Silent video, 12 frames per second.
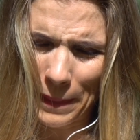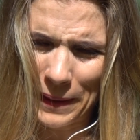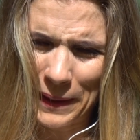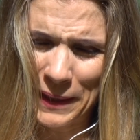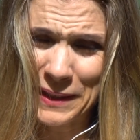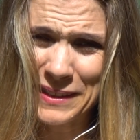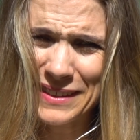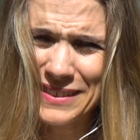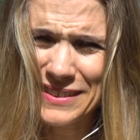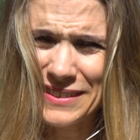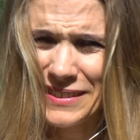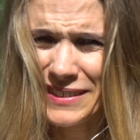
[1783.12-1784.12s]
are hired
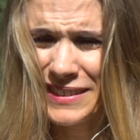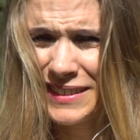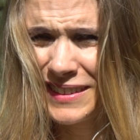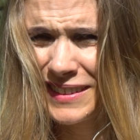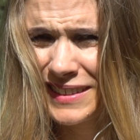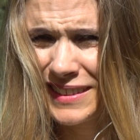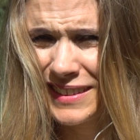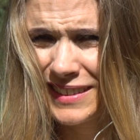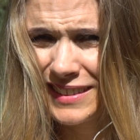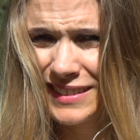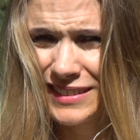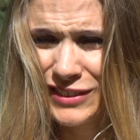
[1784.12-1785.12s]
to
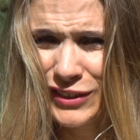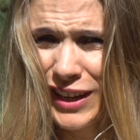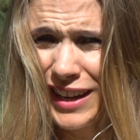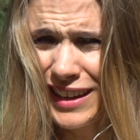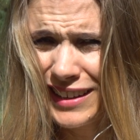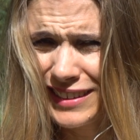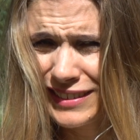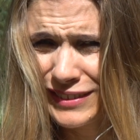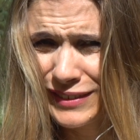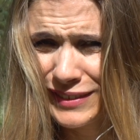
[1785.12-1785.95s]
lie